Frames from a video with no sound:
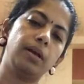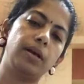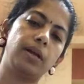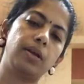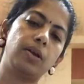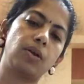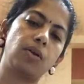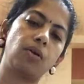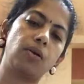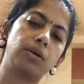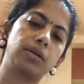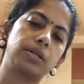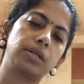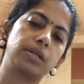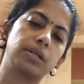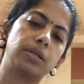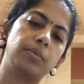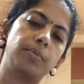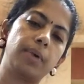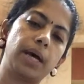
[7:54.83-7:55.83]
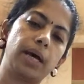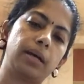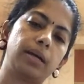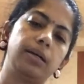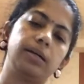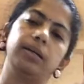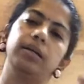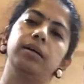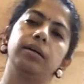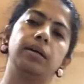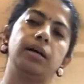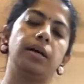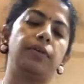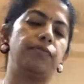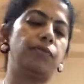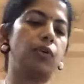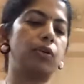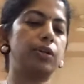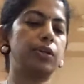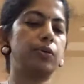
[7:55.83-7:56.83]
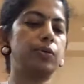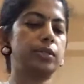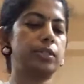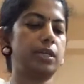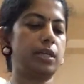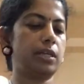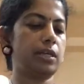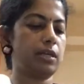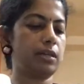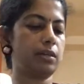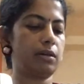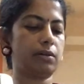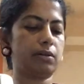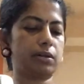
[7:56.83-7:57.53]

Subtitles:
a knot at the back. I've not used any other